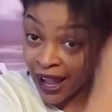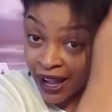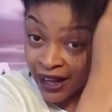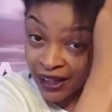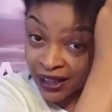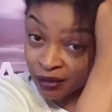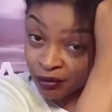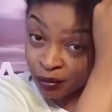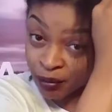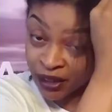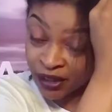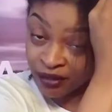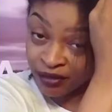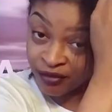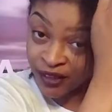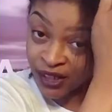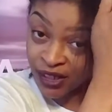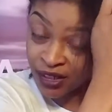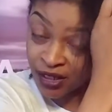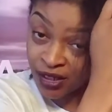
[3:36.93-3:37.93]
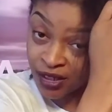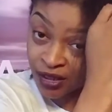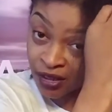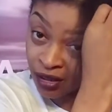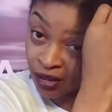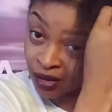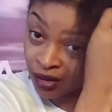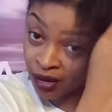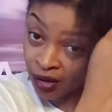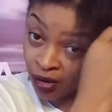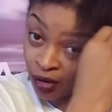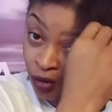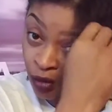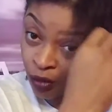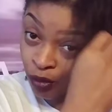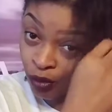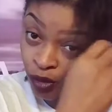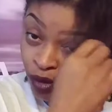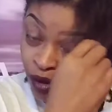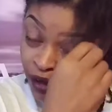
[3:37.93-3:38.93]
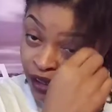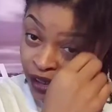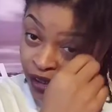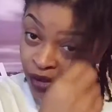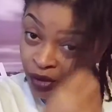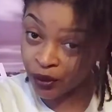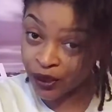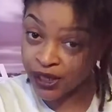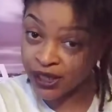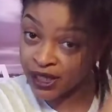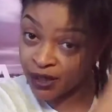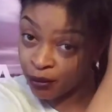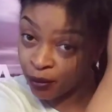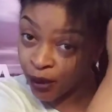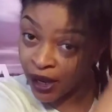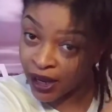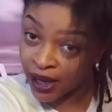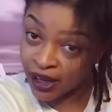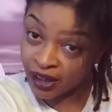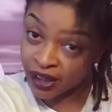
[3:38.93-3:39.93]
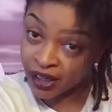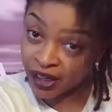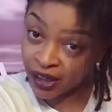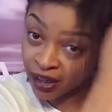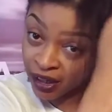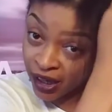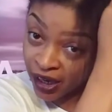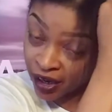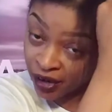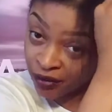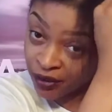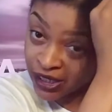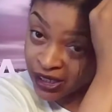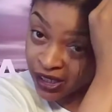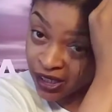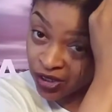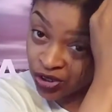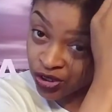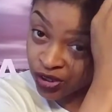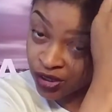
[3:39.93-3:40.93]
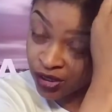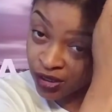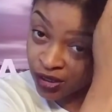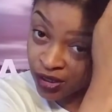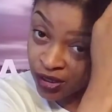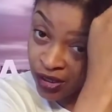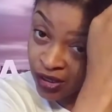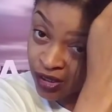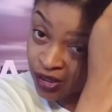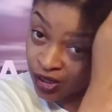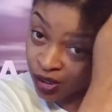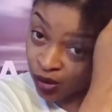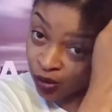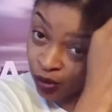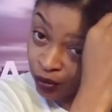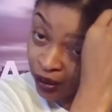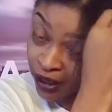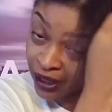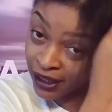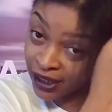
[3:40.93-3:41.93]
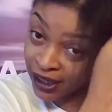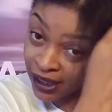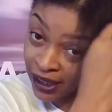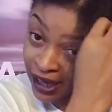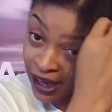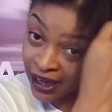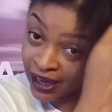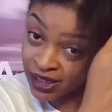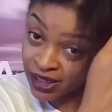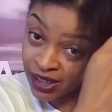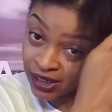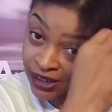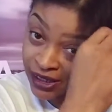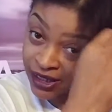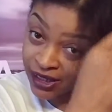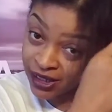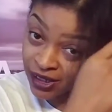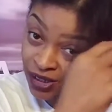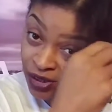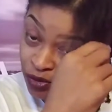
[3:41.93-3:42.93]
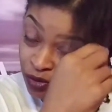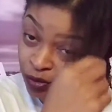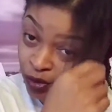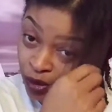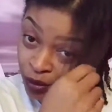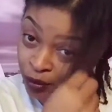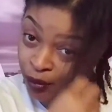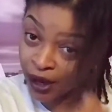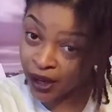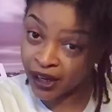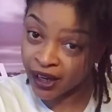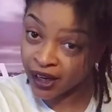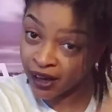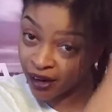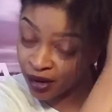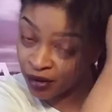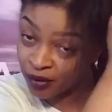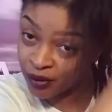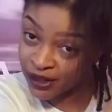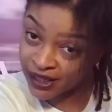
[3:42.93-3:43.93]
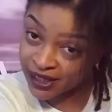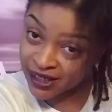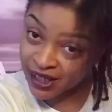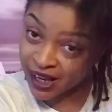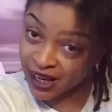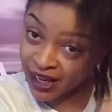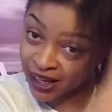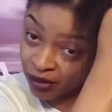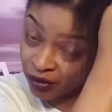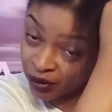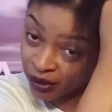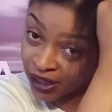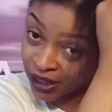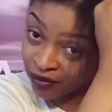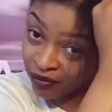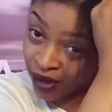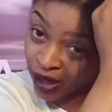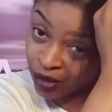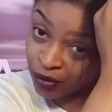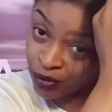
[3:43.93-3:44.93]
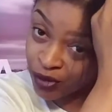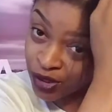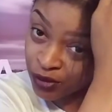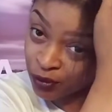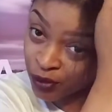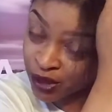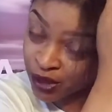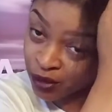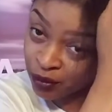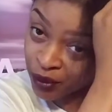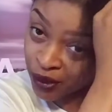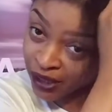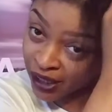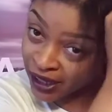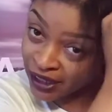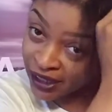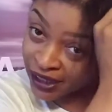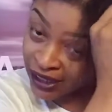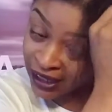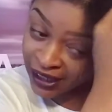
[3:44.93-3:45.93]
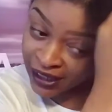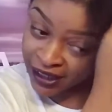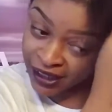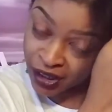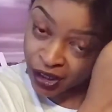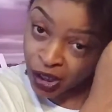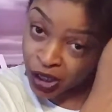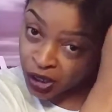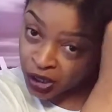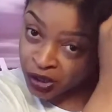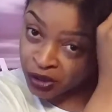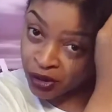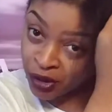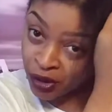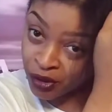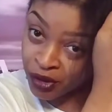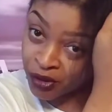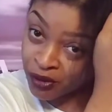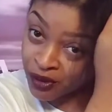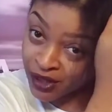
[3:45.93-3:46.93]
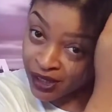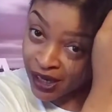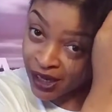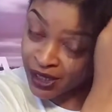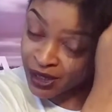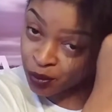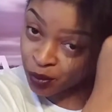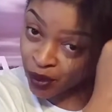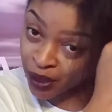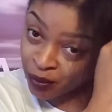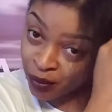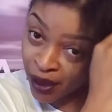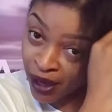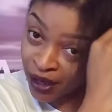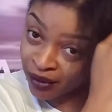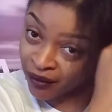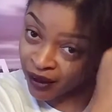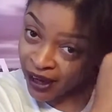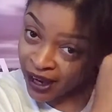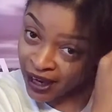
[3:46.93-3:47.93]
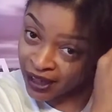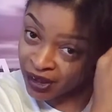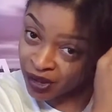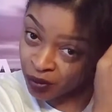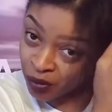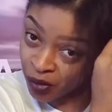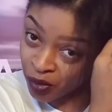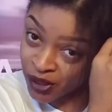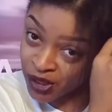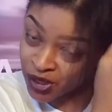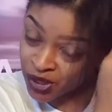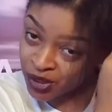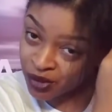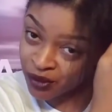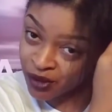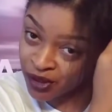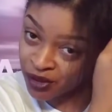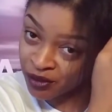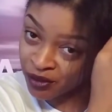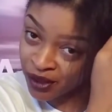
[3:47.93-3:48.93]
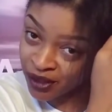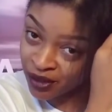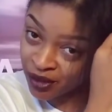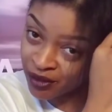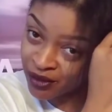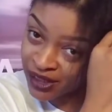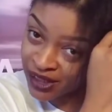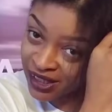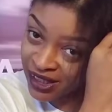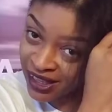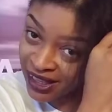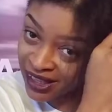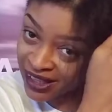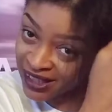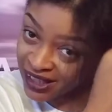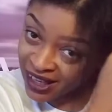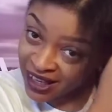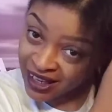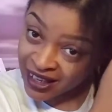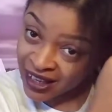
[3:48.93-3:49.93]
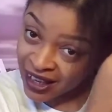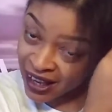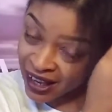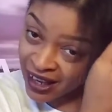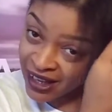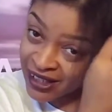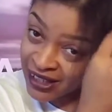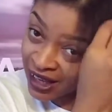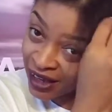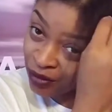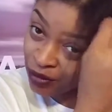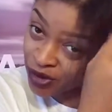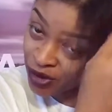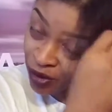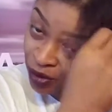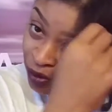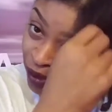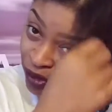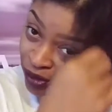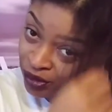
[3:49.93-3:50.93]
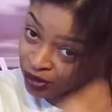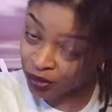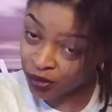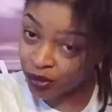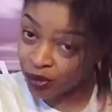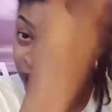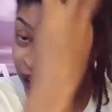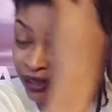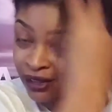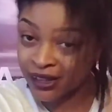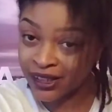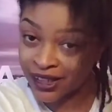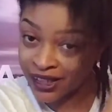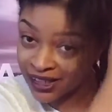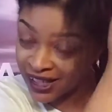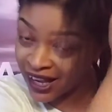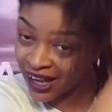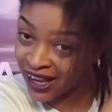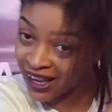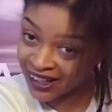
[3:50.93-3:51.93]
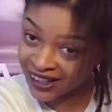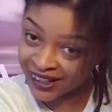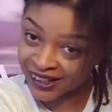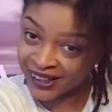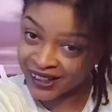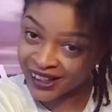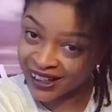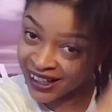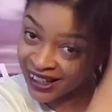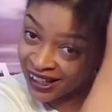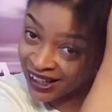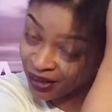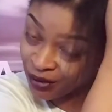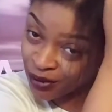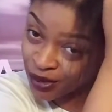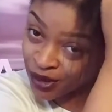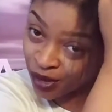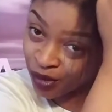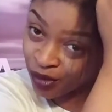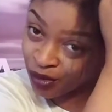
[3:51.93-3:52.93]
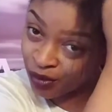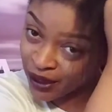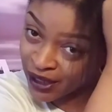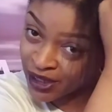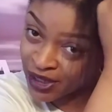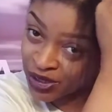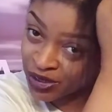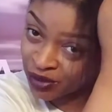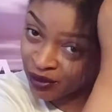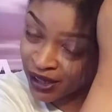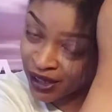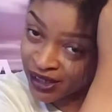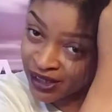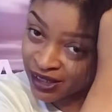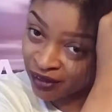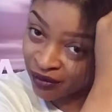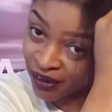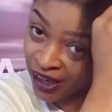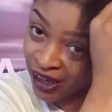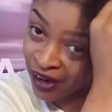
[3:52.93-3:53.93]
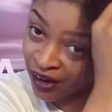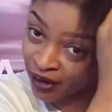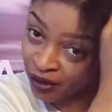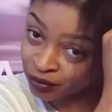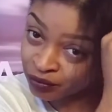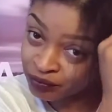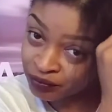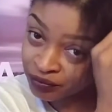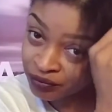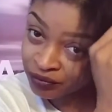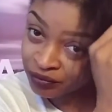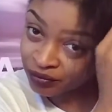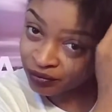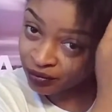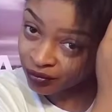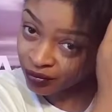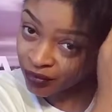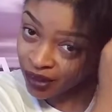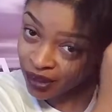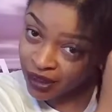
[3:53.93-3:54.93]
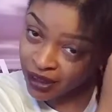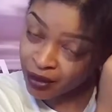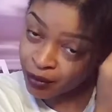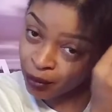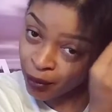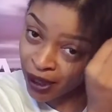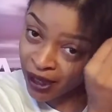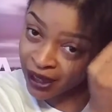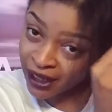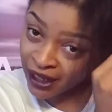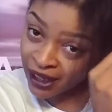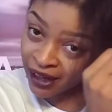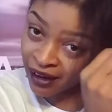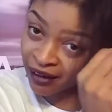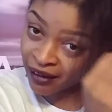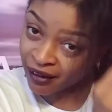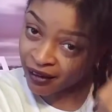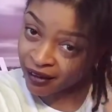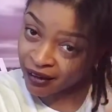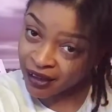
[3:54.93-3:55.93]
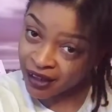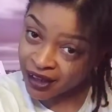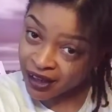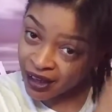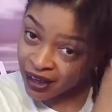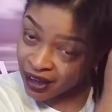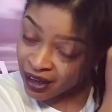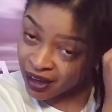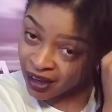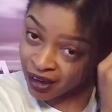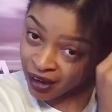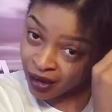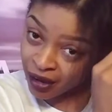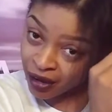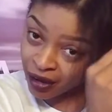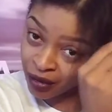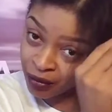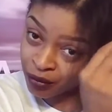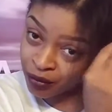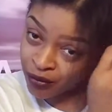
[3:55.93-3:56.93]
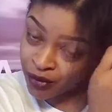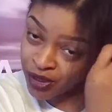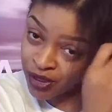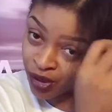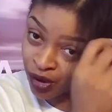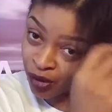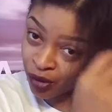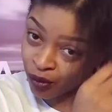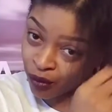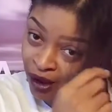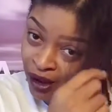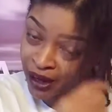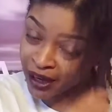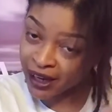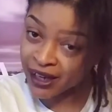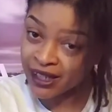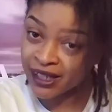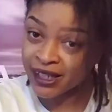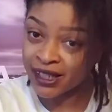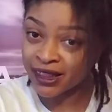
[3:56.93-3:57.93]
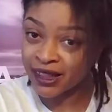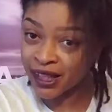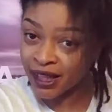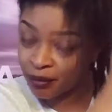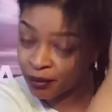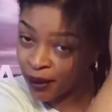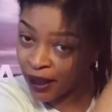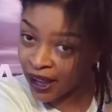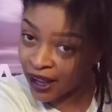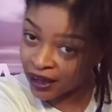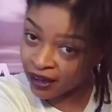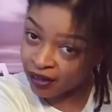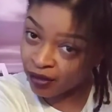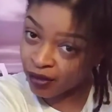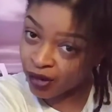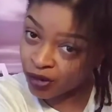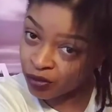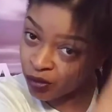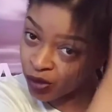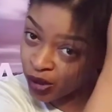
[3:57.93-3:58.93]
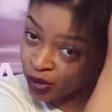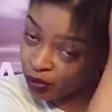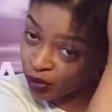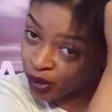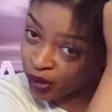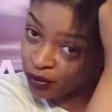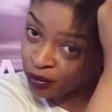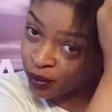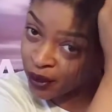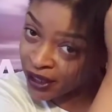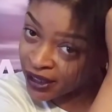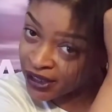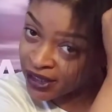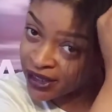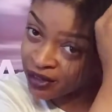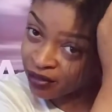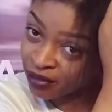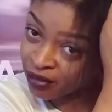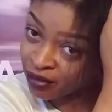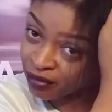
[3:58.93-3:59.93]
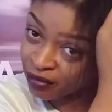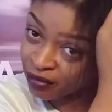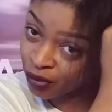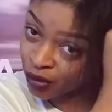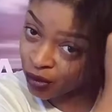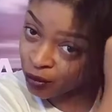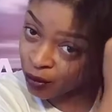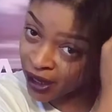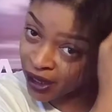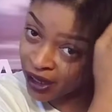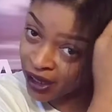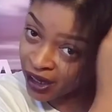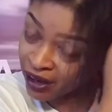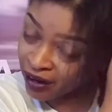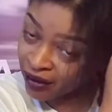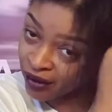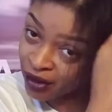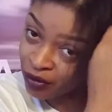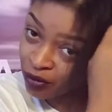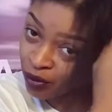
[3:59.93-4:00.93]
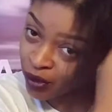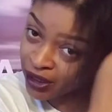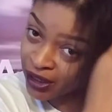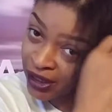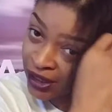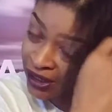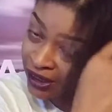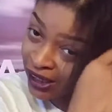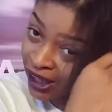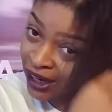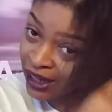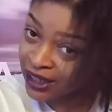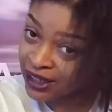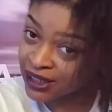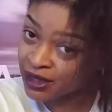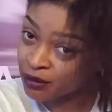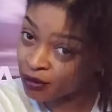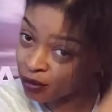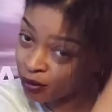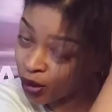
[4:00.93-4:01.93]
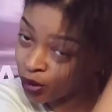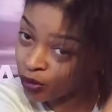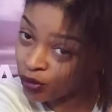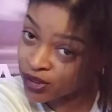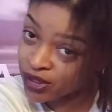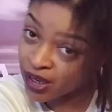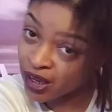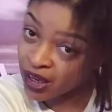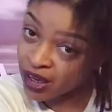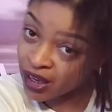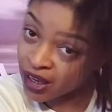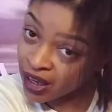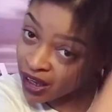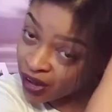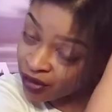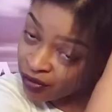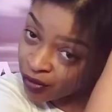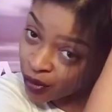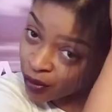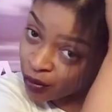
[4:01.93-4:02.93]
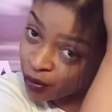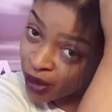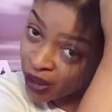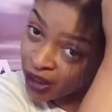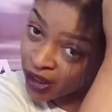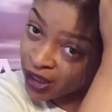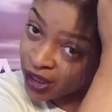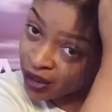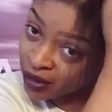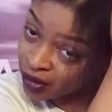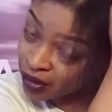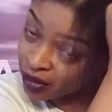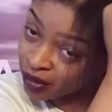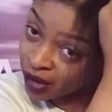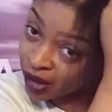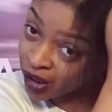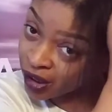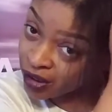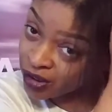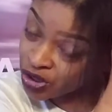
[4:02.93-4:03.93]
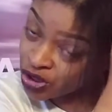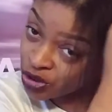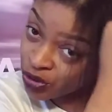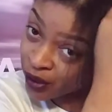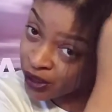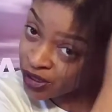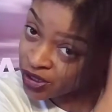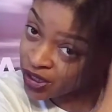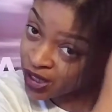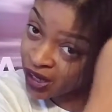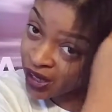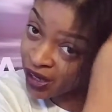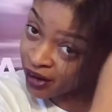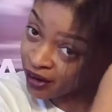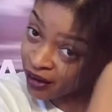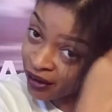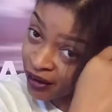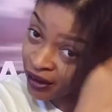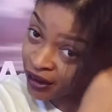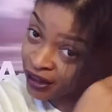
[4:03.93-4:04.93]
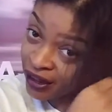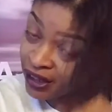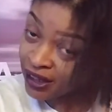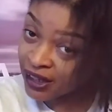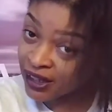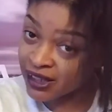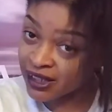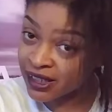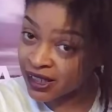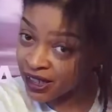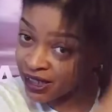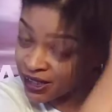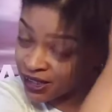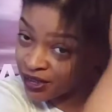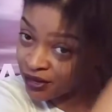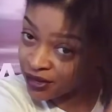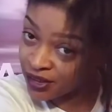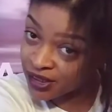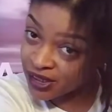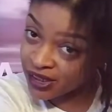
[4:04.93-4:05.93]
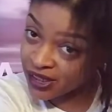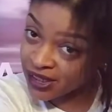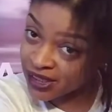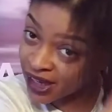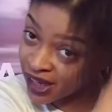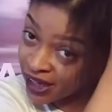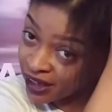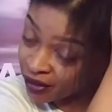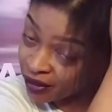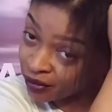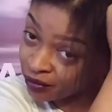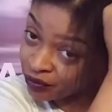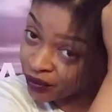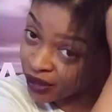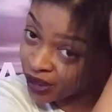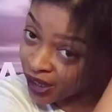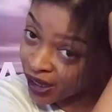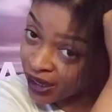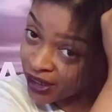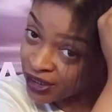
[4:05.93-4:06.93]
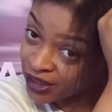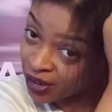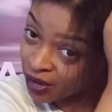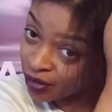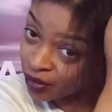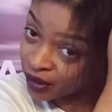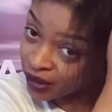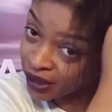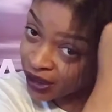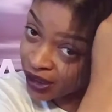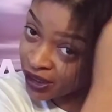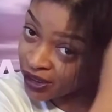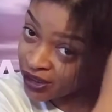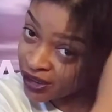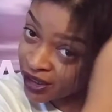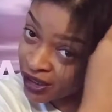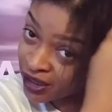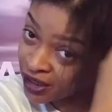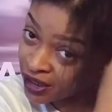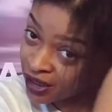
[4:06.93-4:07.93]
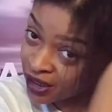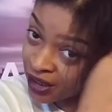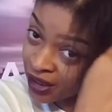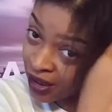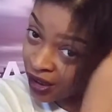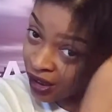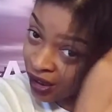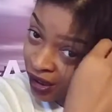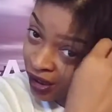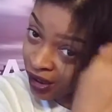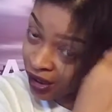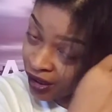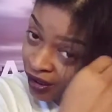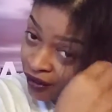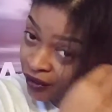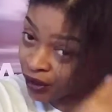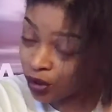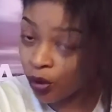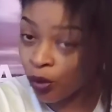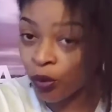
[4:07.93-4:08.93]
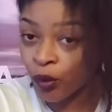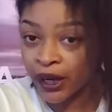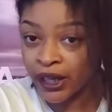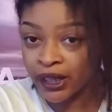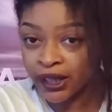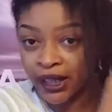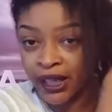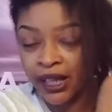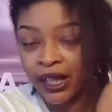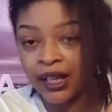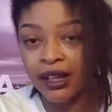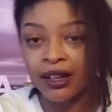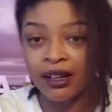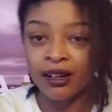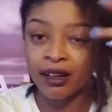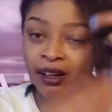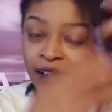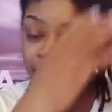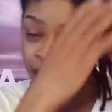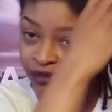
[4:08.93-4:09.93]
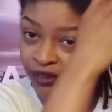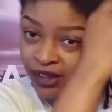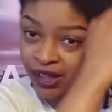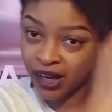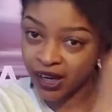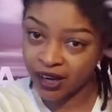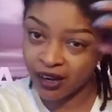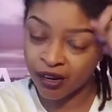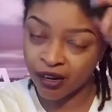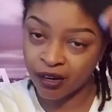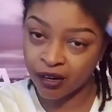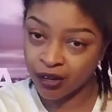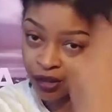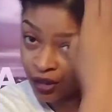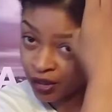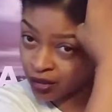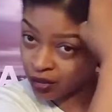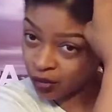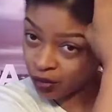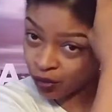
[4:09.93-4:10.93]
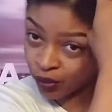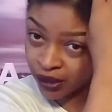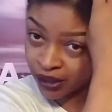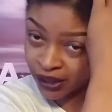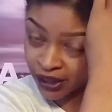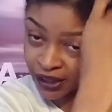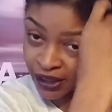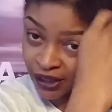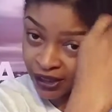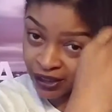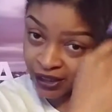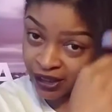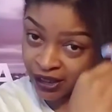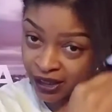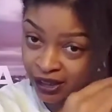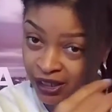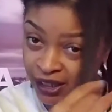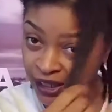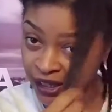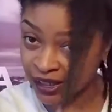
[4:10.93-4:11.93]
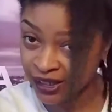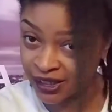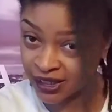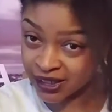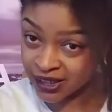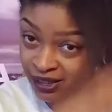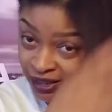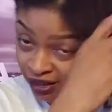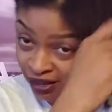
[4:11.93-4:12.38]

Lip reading: added benefits or increase my hair retention. So again, I had to listen to what my hair was saying. Whenever I was manipulating it and, you know, using that spray bottle, adding the moisture and doing those things, as I was going through it, detangling it, it was always strands of hair in my hair. So I had to think back on what worked best for my hair and what it likes most. And for me, stretched hair is easier to detangle. I don't get the coiling of the hair, coiling it in